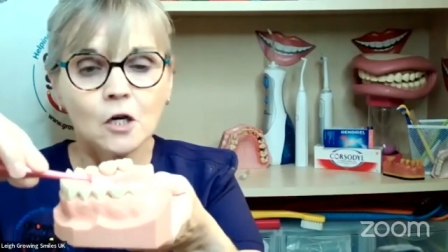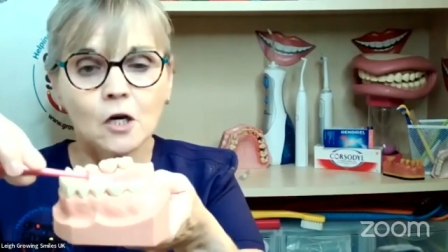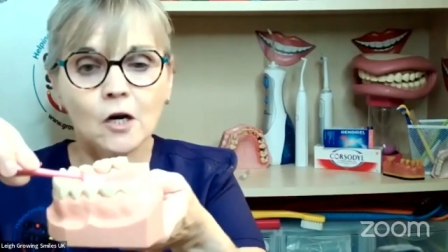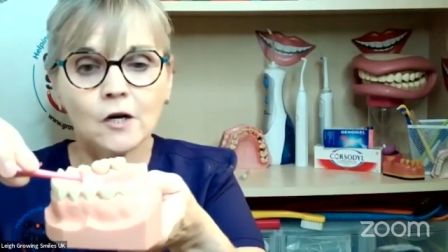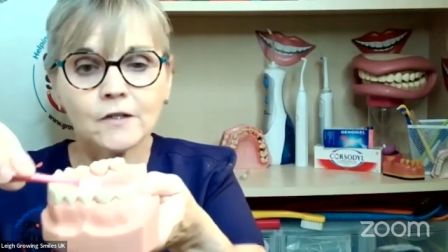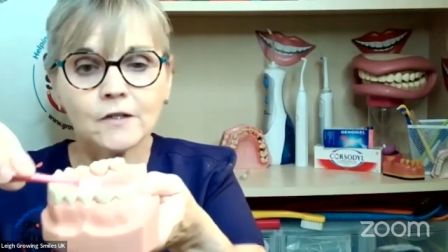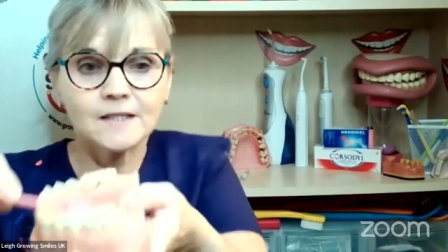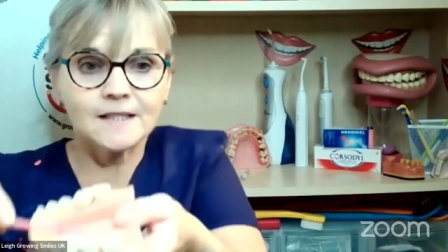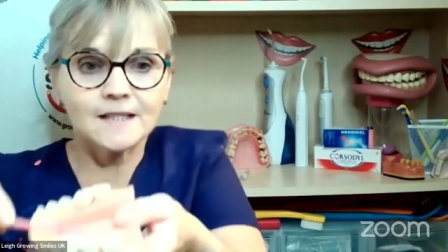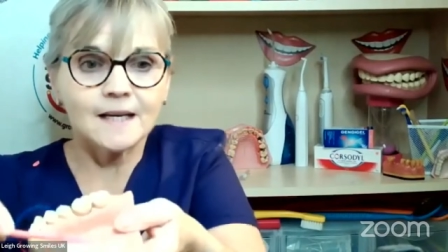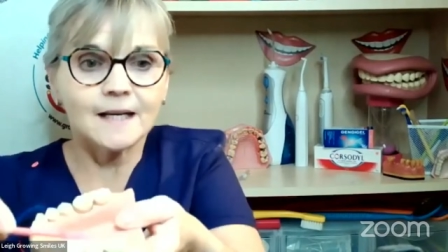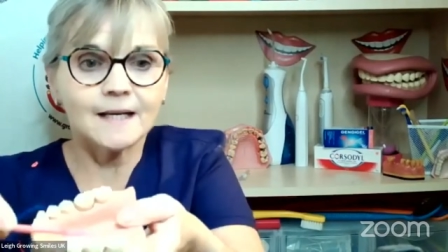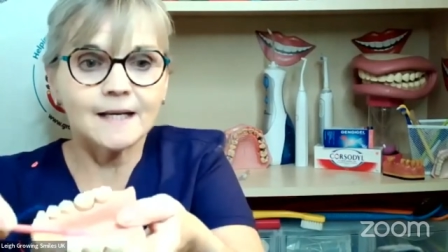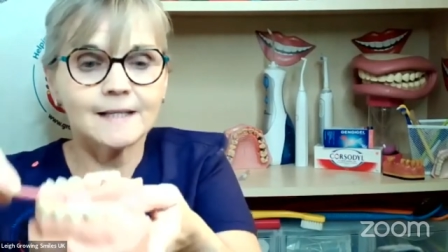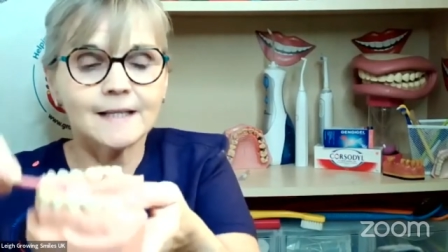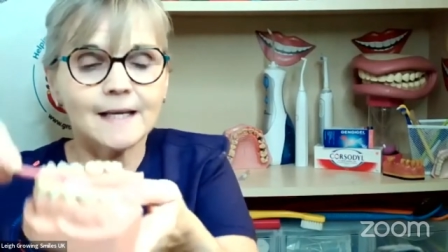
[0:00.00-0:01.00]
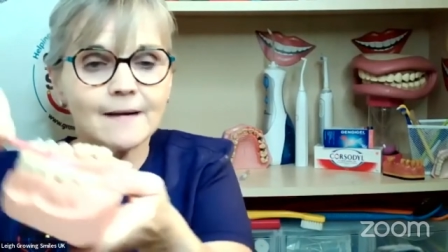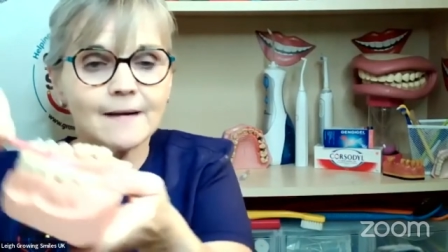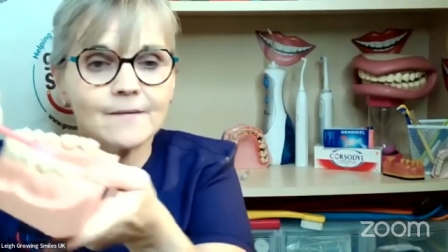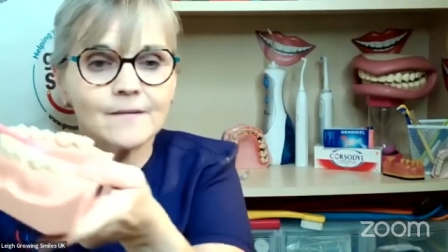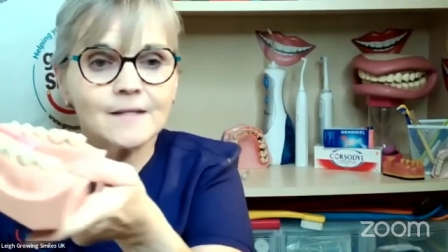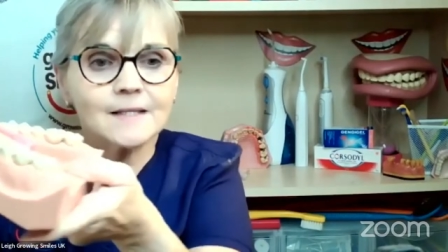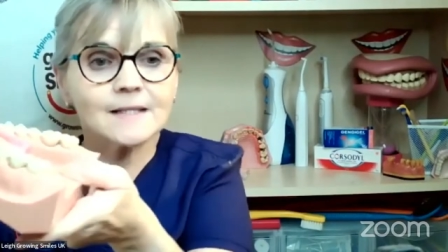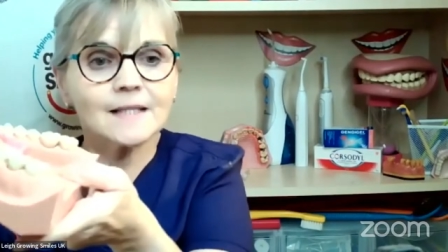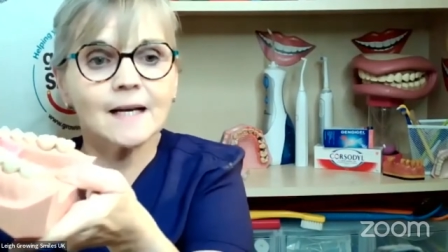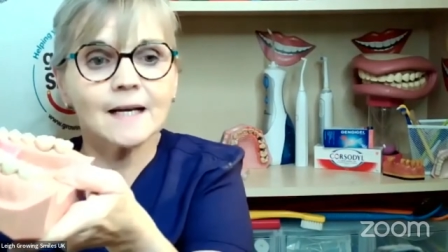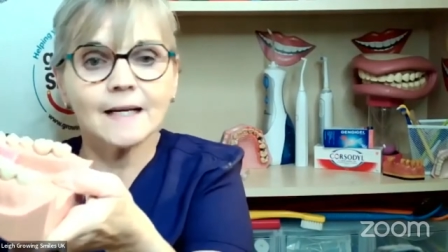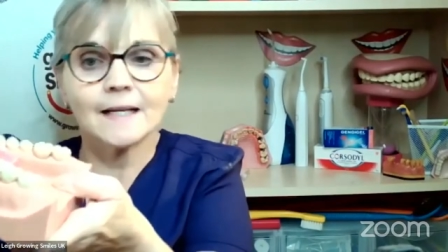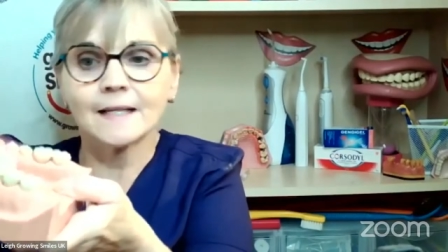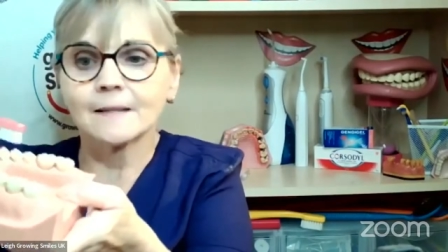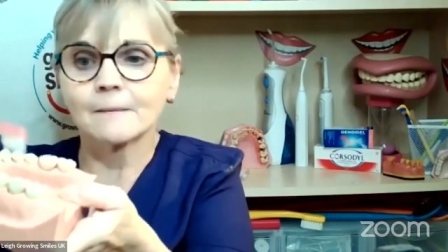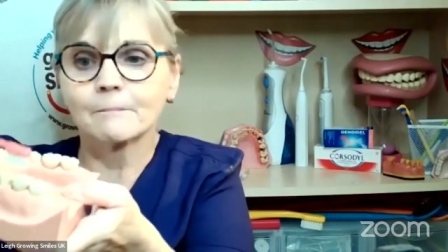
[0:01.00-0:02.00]
outside,
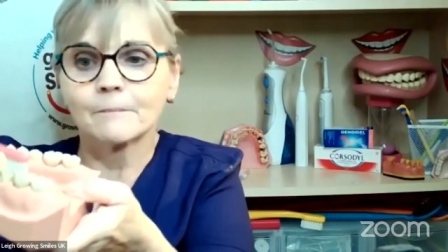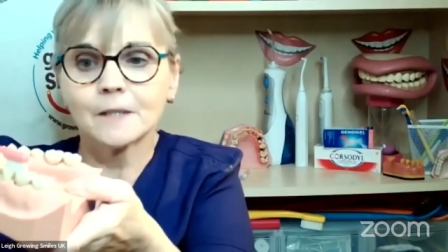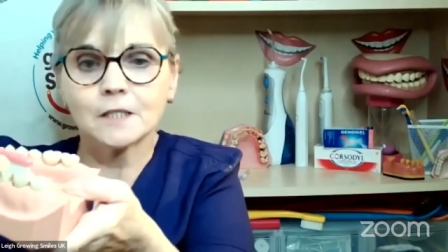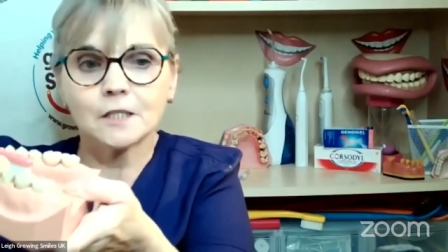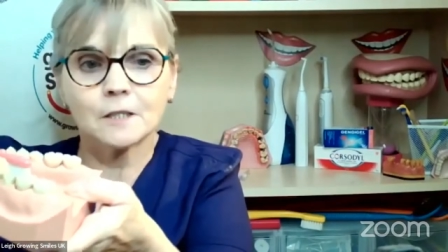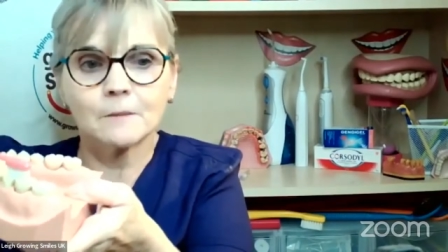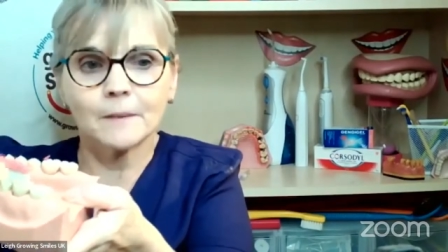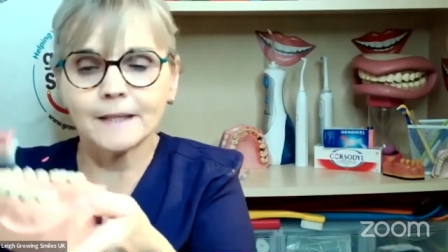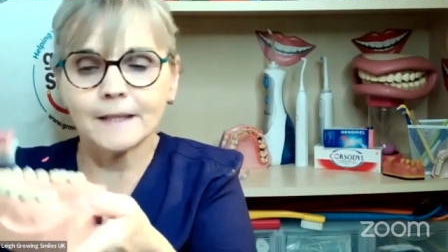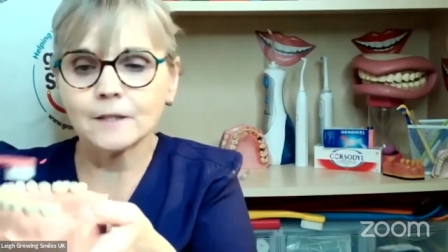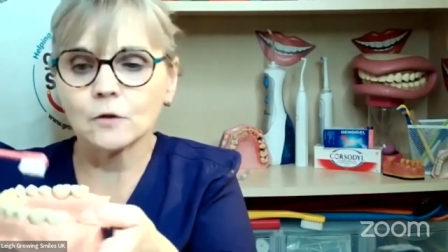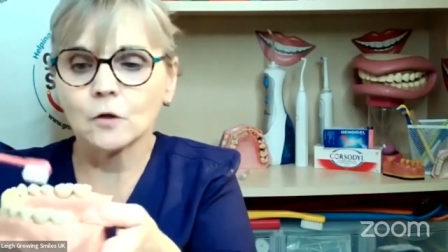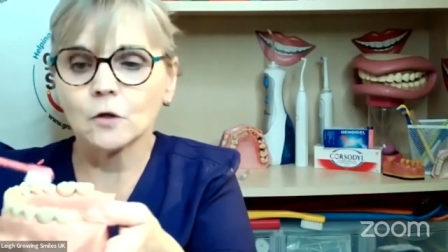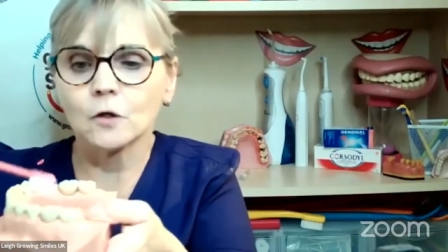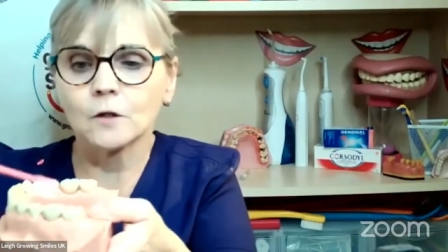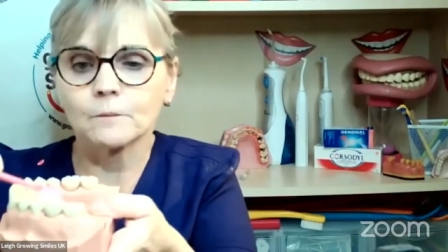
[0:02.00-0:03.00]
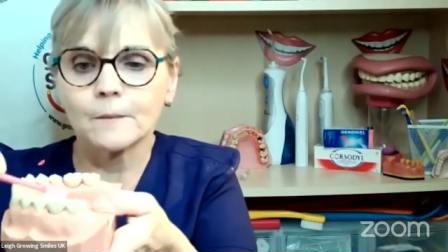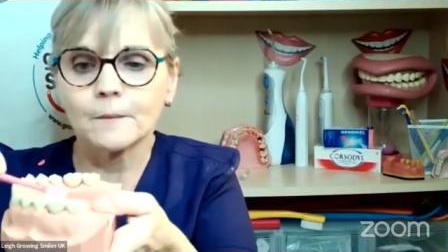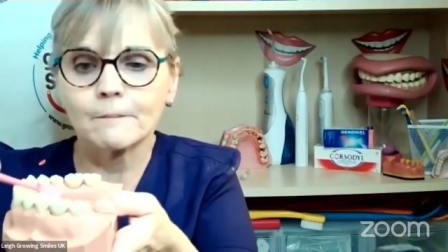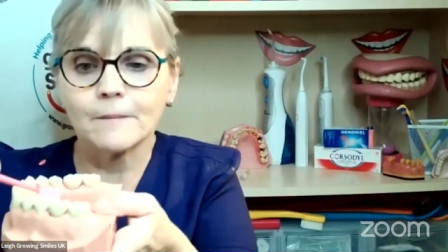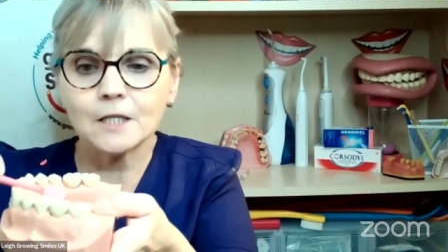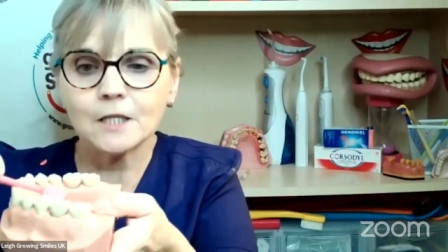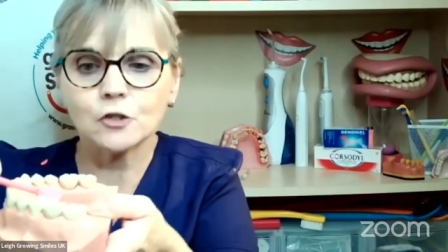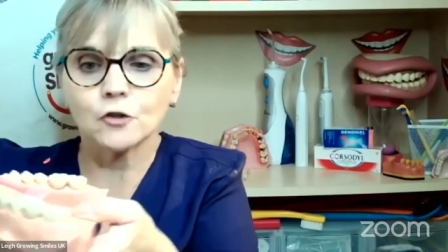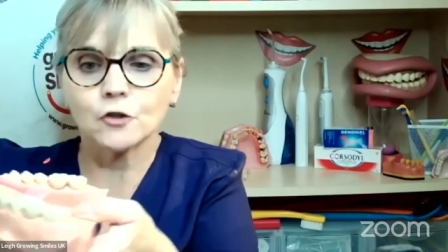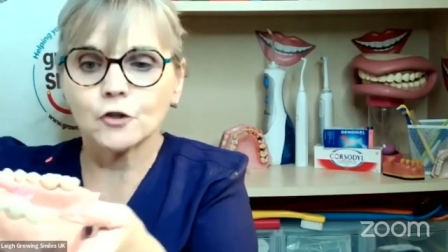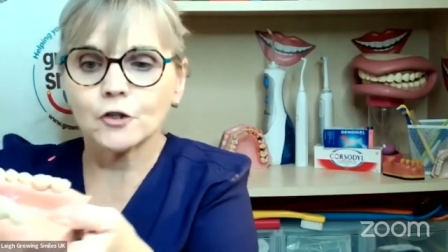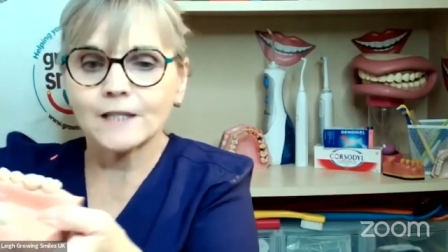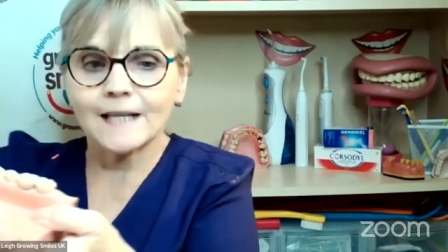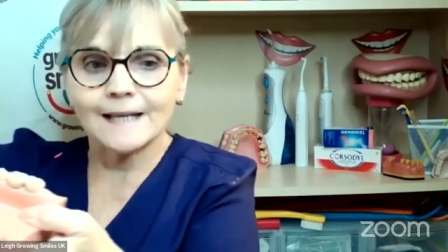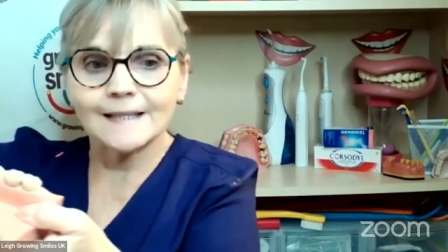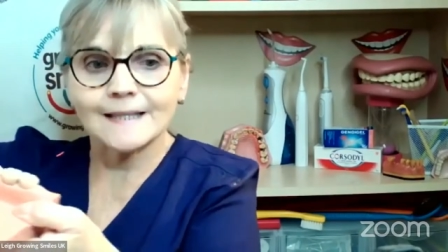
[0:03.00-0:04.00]
inside, that you bite on, but make sure
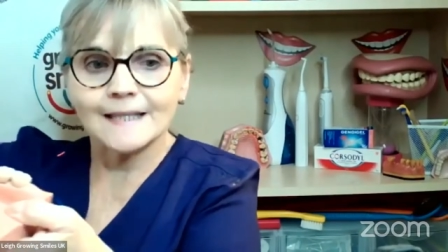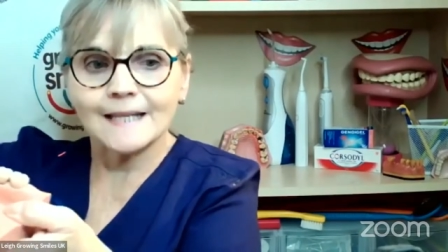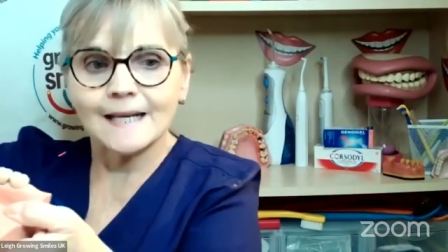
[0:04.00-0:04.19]
you're getting